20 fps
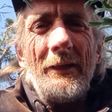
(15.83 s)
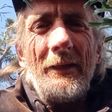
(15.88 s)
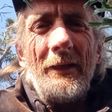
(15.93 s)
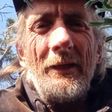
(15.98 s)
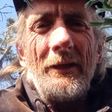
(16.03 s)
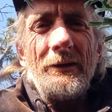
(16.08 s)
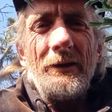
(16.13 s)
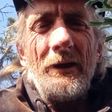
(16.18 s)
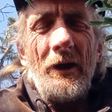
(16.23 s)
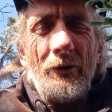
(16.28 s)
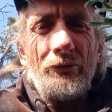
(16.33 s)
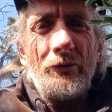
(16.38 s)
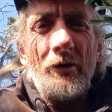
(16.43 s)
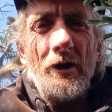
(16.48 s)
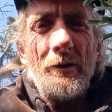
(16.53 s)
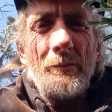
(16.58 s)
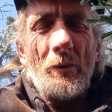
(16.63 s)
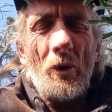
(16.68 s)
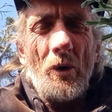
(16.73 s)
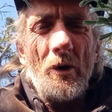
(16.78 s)

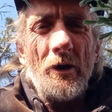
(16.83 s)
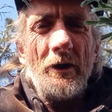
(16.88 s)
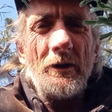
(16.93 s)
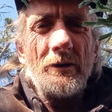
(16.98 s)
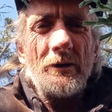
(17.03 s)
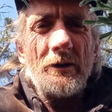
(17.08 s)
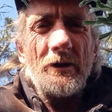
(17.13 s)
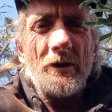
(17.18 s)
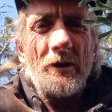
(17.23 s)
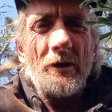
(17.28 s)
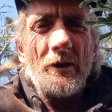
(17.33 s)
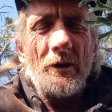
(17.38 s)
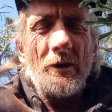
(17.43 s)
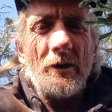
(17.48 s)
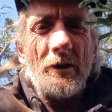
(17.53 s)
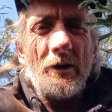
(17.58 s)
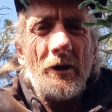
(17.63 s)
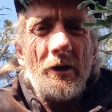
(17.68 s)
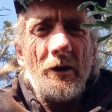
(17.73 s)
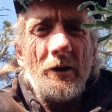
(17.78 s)
Yesterday morning,
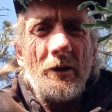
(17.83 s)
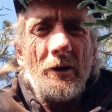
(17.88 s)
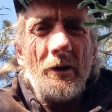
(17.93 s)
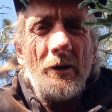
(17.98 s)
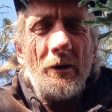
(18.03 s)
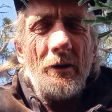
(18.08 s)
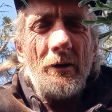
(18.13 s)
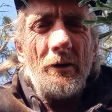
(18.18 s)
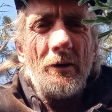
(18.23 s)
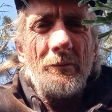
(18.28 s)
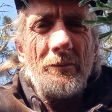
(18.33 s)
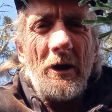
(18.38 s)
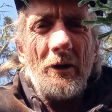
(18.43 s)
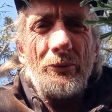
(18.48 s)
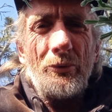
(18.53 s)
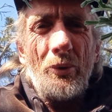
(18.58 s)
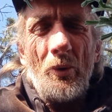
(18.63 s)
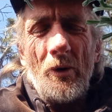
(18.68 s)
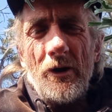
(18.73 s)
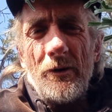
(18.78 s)
about
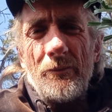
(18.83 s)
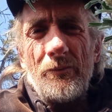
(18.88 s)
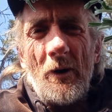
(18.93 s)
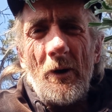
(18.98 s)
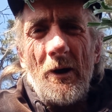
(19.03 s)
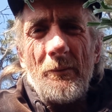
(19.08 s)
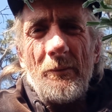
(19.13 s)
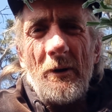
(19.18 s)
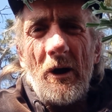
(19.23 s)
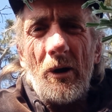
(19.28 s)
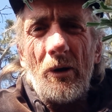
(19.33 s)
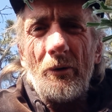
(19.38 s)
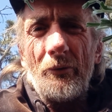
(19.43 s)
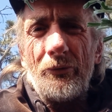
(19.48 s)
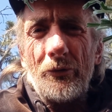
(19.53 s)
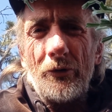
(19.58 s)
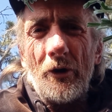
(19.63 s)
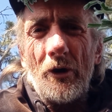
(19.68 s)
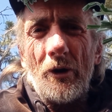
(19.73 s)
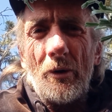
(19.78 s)
25 hours
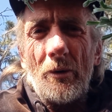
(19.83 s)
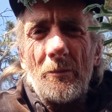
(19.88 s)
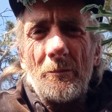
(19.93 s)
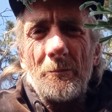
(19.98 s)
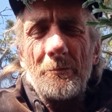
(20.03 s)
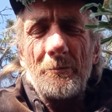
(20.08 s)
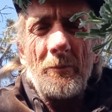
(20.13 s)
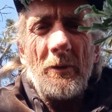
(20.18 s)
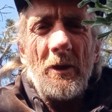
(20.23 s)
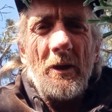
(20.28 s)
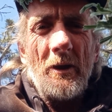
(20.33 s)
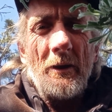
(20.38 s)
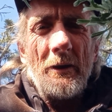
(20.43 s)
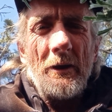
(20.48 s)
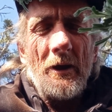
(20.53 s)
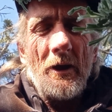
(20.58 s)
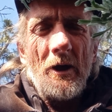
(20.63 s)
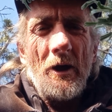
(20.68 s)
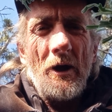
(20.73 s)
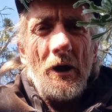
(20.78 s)
ago,
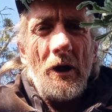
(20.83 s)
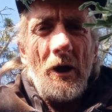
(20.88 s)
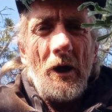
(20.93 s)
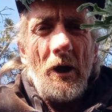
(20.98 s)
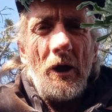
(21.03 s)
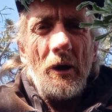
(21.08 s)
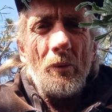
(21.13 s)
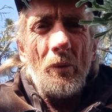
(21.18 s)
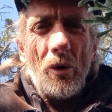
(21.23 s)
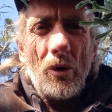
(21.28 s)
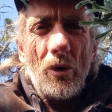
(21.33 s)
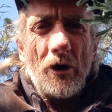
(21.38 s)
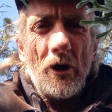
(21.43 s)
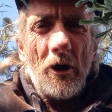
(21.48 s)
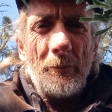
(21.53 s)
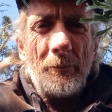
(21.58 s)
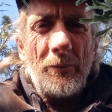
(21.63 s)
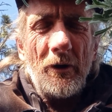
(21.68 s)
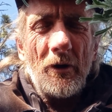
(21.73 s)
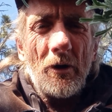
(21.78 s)
I woke
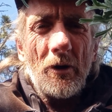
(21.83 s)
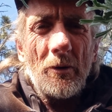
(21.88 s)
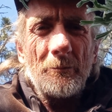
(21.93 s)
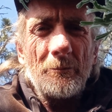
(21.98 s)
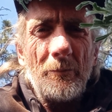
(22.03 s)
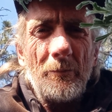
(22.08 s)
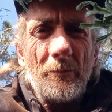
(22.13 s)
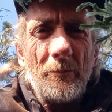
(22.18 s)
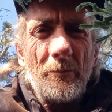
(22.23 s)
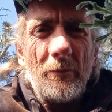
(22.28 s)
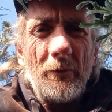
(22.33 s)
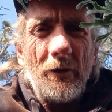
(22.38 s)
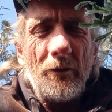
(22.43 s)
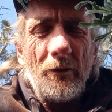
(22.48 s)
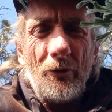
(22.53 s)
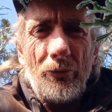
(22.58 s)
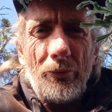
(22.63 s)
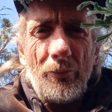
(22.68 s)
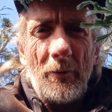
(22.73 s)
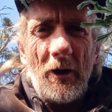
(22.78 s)
up here in
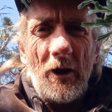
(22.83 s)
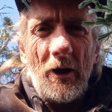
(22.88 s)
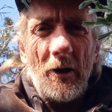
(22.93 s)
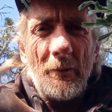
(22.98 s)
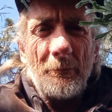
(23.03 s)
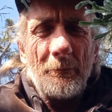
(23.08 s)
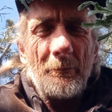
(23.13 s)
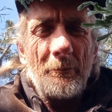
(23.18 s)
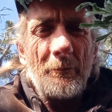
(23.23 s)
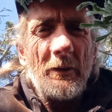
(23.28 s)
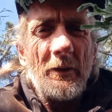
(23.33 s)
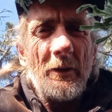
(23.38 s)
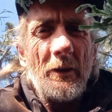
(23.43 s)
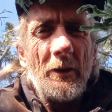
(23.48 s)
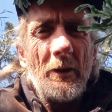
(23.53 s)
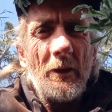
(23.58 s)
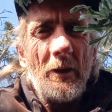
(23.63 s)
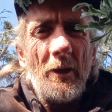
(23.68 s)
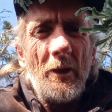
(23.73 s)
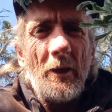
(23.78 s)
this spot,
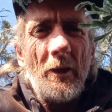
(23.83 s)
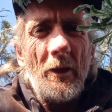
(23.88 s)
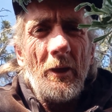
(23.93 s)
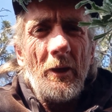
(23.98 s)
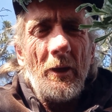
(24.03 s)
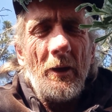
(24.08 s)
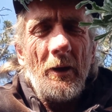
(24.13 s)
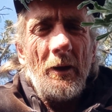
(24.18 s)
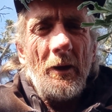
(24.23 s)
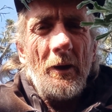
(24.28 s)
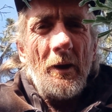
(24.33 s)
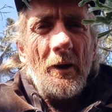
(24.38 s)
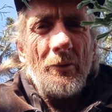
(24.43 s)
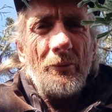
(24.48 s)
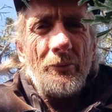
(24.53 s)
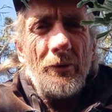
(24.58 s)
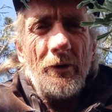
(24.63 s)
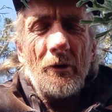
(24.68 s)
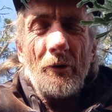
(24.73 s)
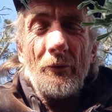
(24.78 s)

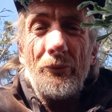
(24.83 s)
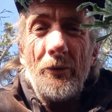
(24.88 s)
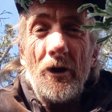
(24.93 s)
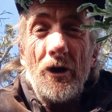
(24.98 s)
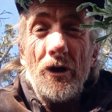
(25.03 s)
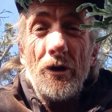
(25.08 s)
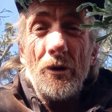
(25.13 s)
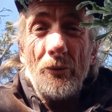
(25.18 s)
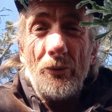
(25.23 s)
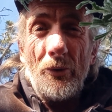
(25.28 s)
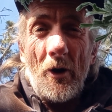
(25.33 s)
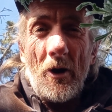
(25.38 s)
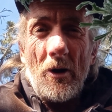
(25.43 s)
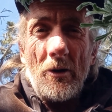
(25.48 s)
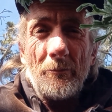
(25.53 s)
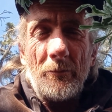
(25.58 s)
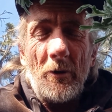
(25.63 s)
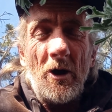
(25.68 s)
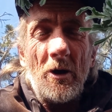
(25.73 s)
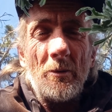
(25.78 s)
Cedar City, Utah,
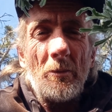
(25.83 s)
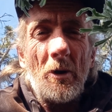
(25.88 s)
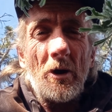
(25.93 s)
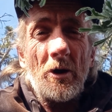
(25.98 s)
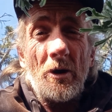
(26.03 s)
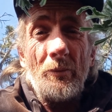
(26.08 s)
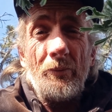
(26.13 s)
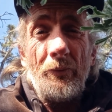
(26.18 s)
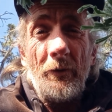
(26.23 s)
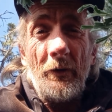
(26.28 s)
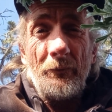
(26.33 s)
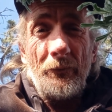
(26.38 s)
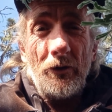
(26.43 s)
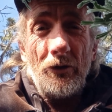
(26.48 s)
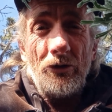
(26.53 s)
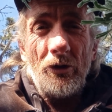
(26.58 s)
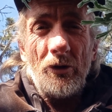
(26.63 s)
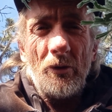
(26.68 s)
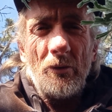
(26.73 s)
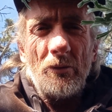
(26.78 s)
mile marker
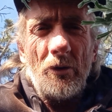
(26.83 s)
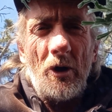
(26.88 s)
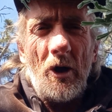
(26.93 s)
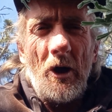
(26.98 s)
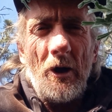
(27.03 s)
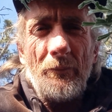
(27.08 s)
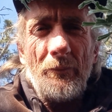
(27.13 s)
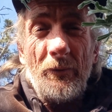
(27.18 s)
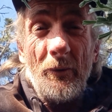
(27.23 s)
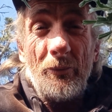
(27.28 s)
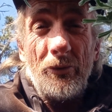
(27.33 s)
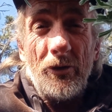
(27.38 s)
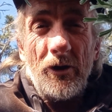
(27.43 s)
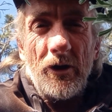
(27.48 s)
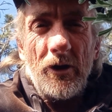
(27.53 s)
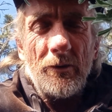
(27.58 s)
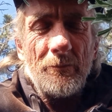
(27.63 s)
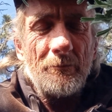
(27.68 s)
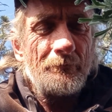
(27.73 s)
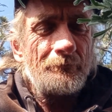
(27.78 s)
52,
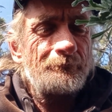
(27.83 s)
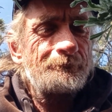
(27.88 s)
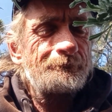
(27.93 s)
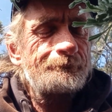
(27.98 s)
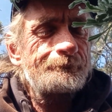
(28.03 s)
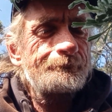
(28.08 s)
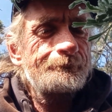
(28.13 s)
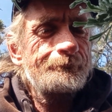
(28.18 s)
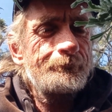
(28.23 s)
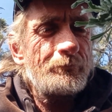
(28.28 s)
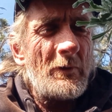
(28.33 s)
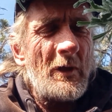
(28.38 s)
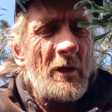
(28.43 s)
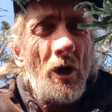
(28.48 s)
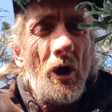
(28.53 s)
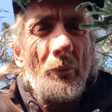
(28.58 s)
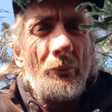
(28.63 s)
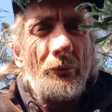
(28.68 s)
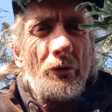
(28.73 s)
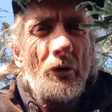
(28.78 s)
I-15,
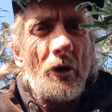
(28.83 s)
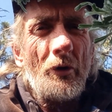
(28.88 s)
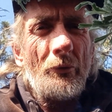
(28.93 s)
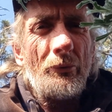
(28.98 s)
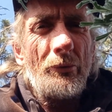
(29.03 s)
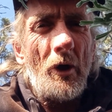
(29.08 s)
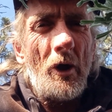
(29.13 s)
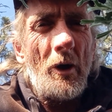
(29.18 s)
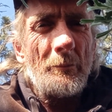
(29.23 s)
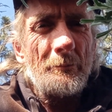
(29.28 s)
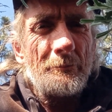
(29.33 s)
Love's Truck Stop.